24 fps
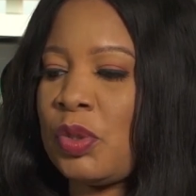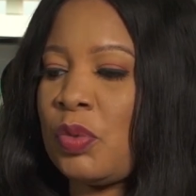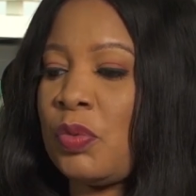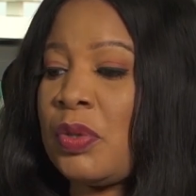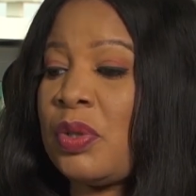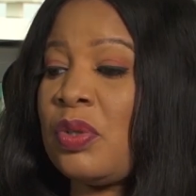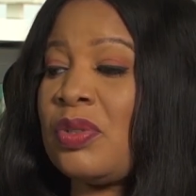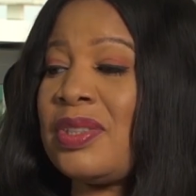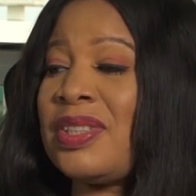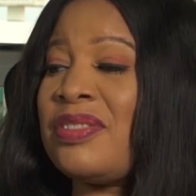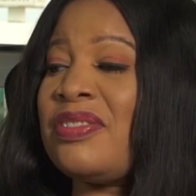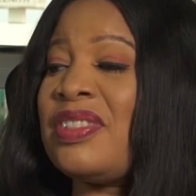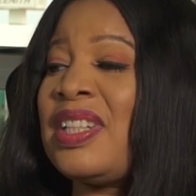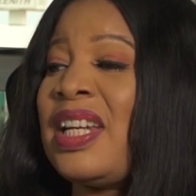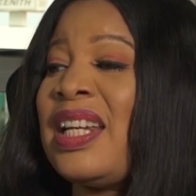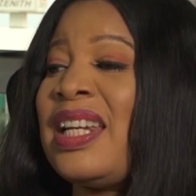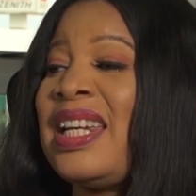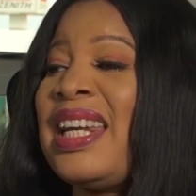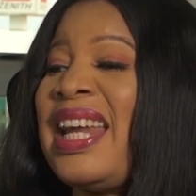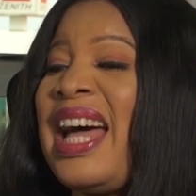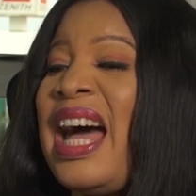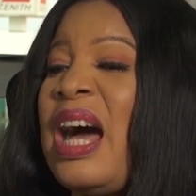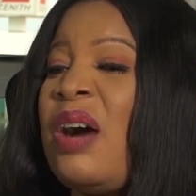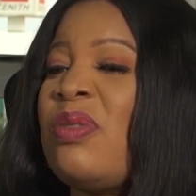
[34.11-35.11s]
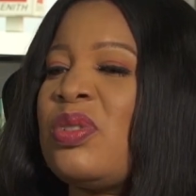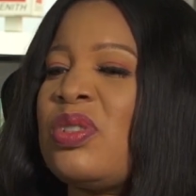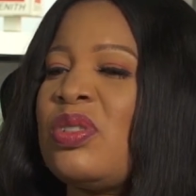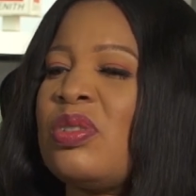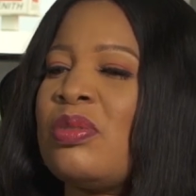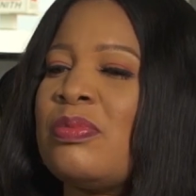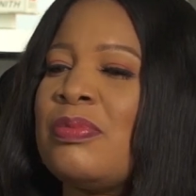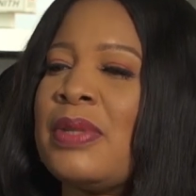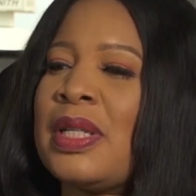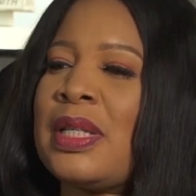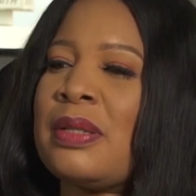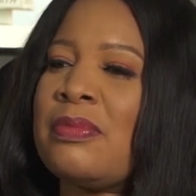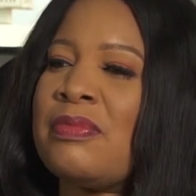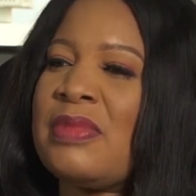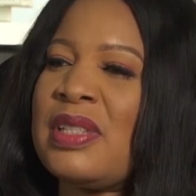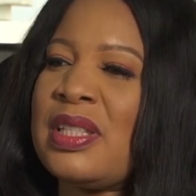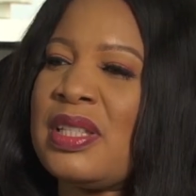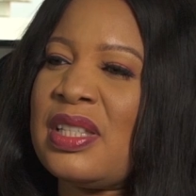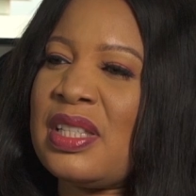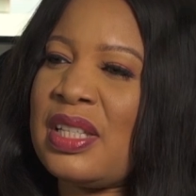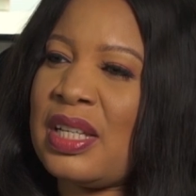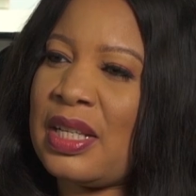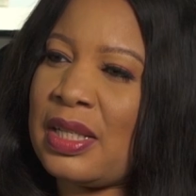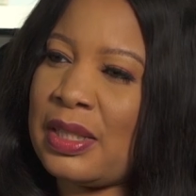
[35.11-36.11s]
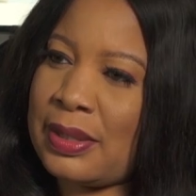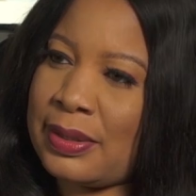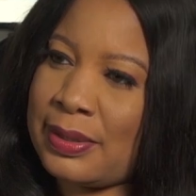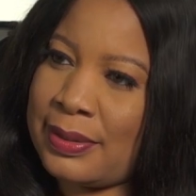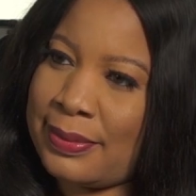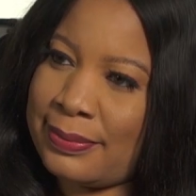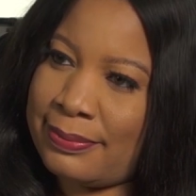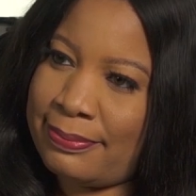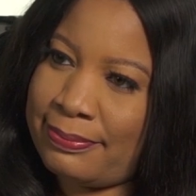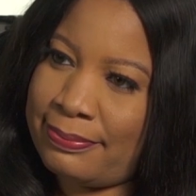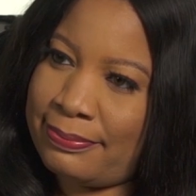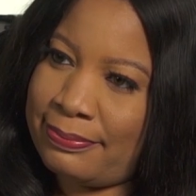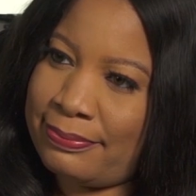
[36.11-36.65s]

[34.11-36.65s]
So we're not even allowed to make mistakes.